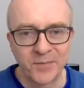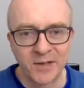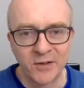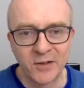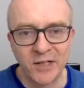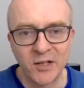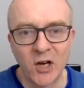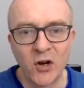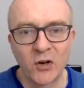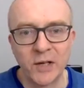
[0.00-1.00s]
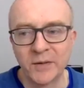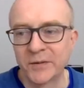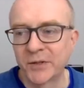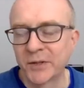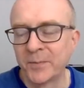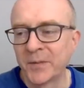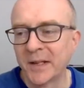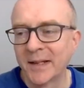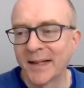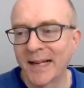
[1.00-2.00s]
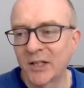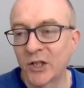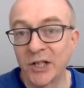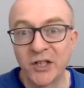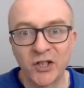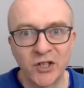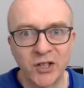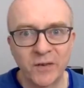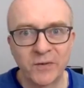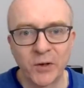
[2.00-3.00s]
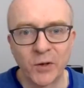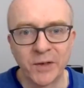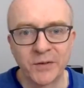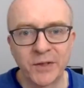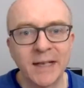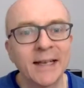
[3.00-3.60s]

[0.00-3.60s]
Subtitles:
So these are olives, actually stuffed olives.